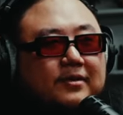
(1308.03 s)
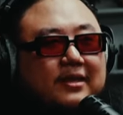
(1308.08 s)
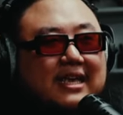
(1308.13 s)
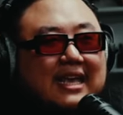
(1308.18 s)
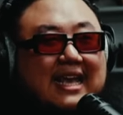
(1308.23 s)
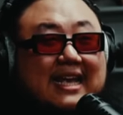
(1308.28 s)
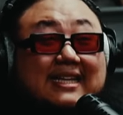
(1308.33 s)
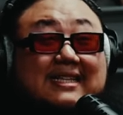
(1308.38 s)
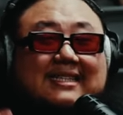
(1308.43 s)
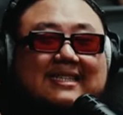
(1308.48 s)

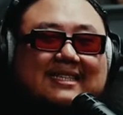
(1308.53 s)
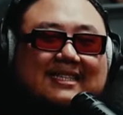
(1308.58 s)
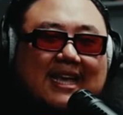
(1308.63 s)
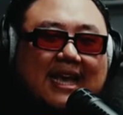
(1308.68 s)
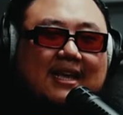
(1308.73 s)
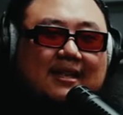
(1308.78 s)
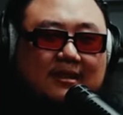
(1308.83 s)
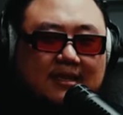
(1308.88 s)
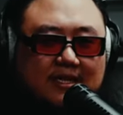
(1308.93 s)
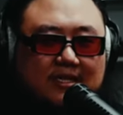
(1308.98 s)

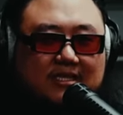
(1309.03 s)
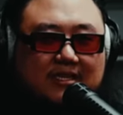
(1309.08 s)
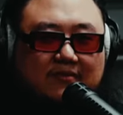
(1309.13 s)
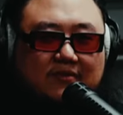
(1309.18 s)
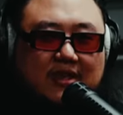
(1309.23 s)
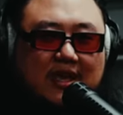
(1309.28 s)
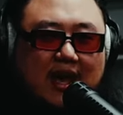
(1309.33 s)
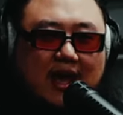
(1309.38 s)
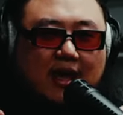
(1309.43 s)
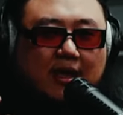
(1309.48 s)
insaneness of
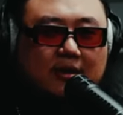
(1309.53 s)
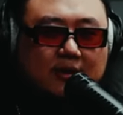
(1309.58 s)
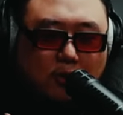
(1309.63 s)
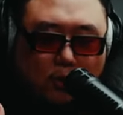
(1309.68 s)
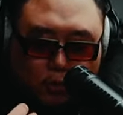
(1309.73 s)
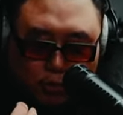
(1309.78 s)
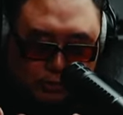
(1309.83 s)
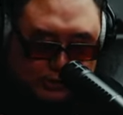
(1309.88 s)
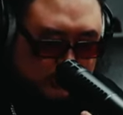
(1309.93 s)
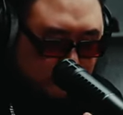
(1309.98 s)
Ya, the
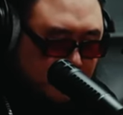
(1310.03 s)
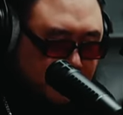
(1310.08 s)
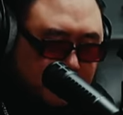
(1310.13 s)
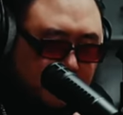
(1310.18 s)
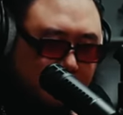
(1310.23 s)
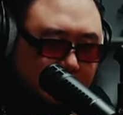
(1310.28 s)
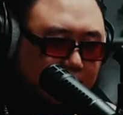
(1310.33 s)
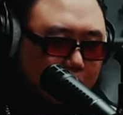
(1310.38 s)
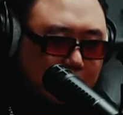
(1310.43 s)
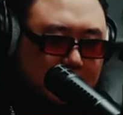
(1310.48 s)
whole
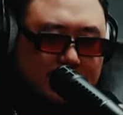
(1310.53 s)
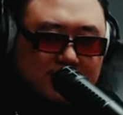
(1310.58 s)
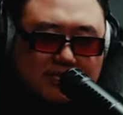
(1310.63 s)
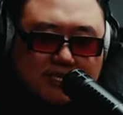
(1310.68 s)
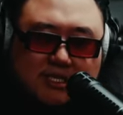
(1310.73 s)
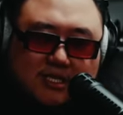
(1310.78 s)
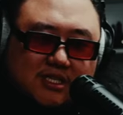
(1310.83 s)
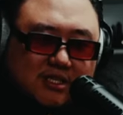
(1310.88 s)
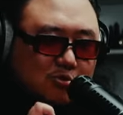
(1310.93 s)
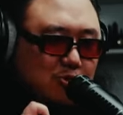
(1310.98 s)
switching
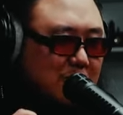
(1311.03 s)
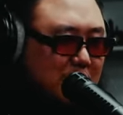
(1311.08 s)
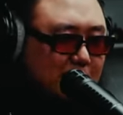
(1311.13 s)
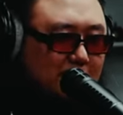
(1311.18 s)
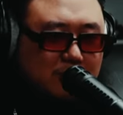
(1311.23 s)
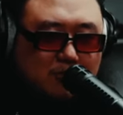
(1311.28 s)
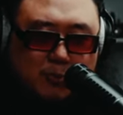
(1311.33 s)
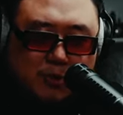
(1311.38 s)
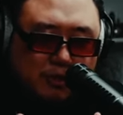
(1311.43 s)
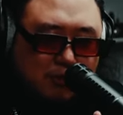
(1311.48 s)
voices, switching
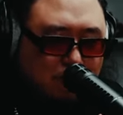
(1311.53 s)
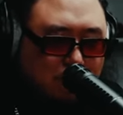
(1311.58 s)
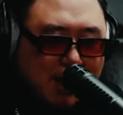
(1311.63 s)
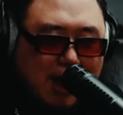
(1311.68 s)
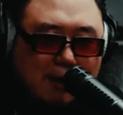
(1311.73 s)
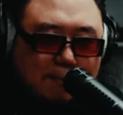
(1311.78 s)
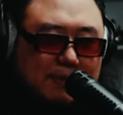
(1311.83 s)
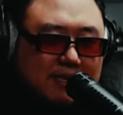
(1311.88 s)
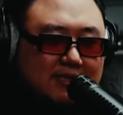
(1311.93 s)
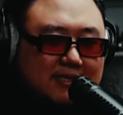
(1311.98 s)
between the
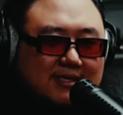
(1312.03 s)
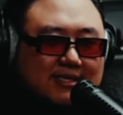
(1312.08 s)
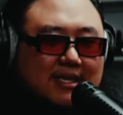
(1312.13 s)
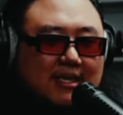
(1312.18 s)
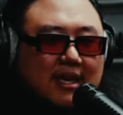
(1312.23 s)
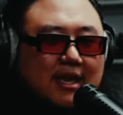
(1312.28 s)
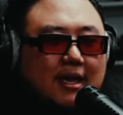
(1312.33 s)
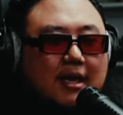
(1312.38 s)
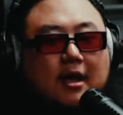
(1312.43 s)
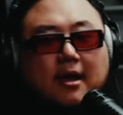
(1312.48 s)
rap and the
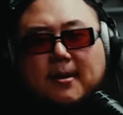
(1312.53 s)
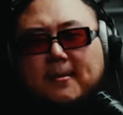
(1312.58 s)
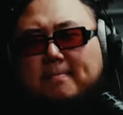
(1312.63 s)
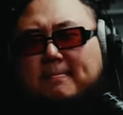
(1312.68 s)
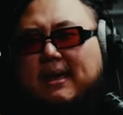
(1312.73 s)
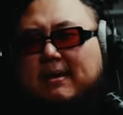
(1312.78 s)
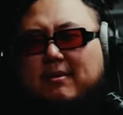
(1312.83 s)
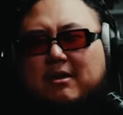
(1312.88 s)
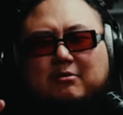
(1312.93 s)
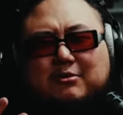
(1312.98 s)
singing.
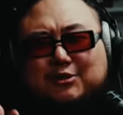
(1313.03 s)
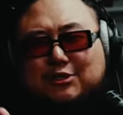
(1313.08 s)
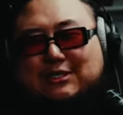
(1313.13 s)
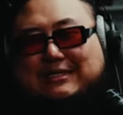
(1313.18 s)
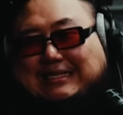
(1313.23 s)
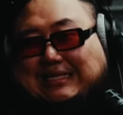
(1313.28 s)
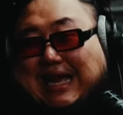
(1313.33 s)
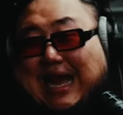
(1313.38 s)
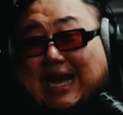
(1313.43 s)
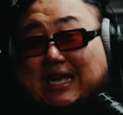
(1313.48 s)
Maybe it was
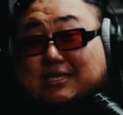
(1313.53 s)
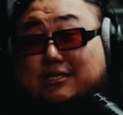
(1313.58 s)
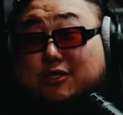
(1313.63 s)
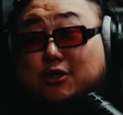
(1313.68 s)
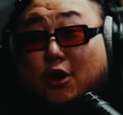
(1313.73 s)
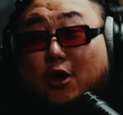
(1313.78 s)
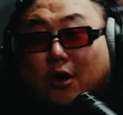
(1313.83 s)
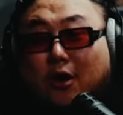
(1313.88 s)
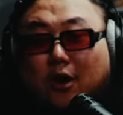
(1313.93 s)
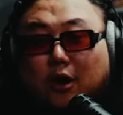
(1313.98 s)
just that
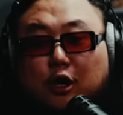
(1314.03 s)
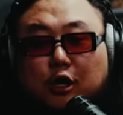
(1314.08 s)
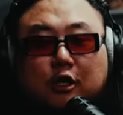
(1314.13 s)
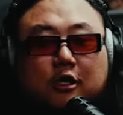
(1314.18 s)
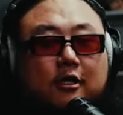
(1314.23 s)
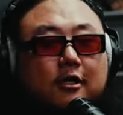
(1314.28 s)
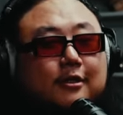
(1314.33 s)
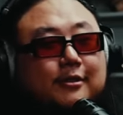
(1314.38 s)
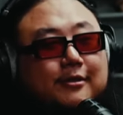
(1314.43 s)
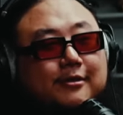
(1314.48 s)
song.
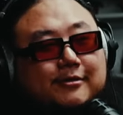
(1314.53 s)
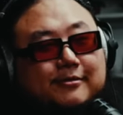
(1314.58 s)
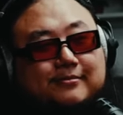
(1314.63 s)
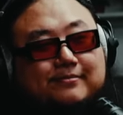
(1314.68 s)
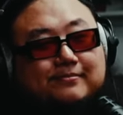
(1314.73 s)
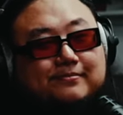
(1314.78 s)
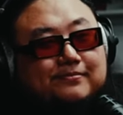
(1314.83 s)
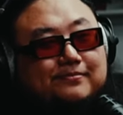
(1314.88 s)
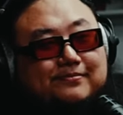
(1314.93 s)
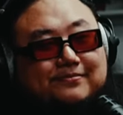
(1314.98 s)

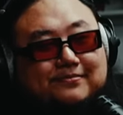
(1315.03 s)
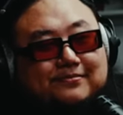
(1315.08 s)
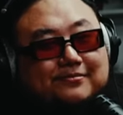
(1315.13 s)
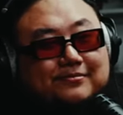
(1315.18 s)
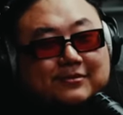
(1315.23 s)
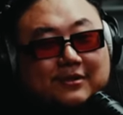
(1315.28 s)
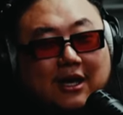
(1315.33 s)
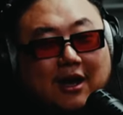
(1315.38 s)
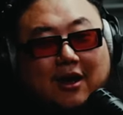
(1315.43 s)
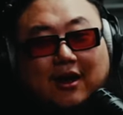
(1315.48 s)

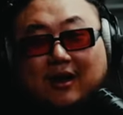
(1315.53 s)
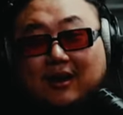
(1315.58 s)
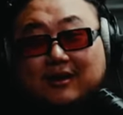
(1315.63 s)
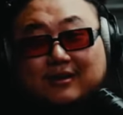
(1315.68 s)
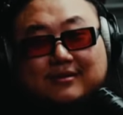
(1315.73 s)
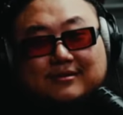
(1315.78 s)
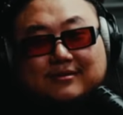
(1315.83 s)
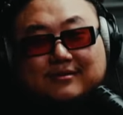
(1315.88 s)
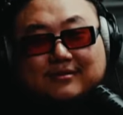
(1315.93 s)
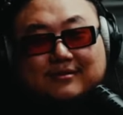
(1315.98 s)
No.
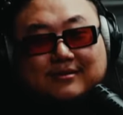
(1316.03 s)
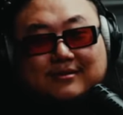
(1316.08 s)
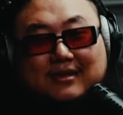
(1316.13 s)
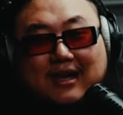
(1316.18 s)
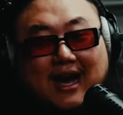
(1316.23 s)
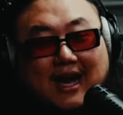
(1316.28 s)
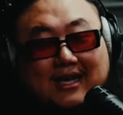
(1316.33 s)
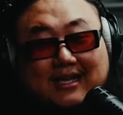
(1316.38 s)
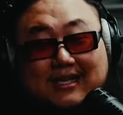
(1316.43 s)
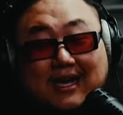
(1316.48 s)

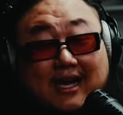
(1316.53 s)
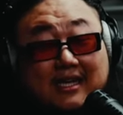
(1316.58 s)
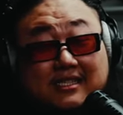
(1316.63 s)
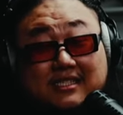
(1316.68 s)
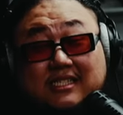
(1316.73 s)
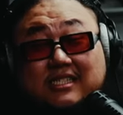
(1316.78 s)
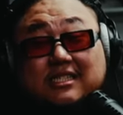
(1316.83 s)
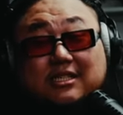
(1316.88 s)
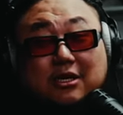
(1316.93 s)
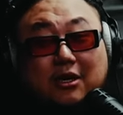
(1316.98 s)
I I
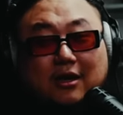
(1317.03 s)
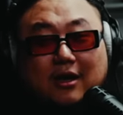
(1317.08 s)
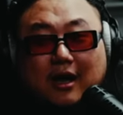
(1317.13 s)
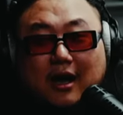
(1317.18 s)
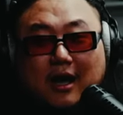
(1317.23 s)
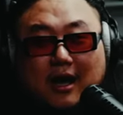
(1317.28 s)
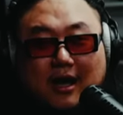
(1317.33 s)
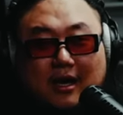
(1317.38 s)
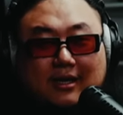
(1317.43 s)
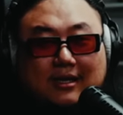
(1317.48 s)
do,
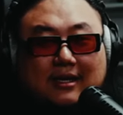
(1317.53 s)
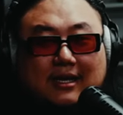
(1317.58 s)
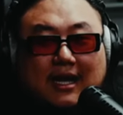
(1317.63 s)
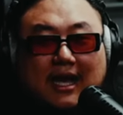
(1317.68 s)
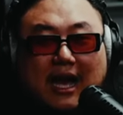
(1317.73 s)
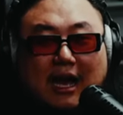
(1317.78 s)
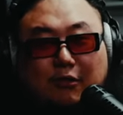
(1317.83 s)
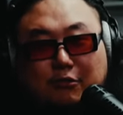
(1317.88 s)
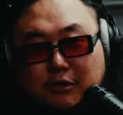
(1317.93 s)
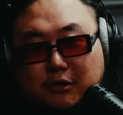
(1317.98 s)

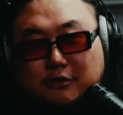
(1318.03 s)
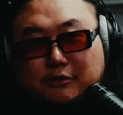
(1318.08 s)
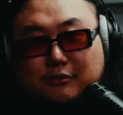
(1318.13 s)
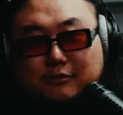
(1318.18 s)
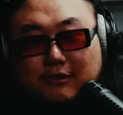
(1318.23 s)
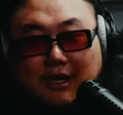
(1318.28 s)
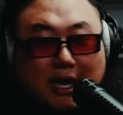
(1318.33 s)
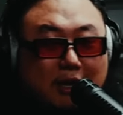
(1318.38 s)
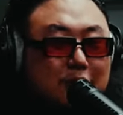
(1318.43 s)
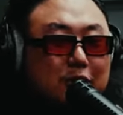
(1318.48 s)
how do you
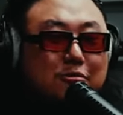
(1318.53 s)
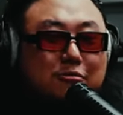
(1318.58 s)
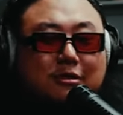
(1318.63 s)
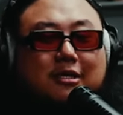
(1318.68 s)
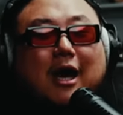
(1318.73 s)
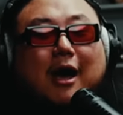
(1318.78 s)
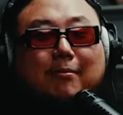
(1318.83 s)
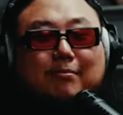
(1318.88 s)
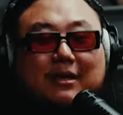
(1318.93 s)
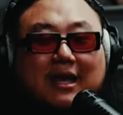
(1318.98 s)
how do you
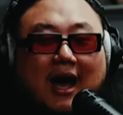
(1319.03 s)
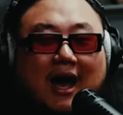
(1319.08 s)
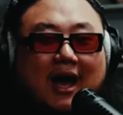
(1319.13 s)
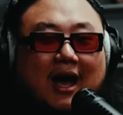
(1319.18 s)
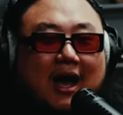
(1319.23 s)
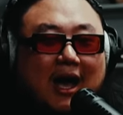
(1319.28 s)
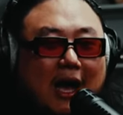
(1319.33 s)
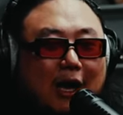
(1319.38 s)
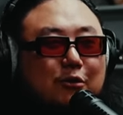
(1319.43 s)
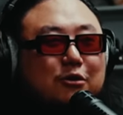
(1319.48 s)
top Ya?
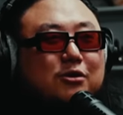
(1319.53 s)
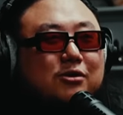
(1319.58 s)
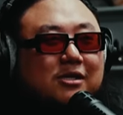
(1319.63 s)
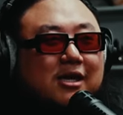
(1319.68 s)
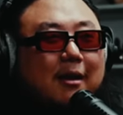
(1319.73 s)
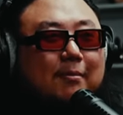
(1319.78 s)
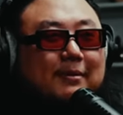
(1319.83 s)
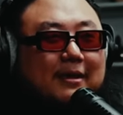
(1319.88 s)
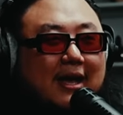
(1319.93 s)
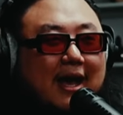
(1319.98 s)
How do you
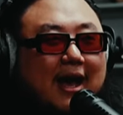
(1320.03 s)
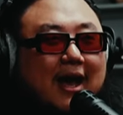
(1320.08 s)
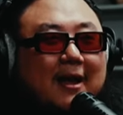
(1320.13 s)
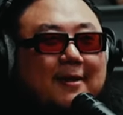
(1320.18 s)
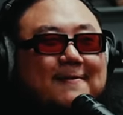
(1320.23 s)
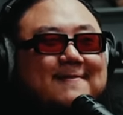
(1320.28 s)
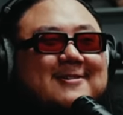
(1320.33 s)
top Ya?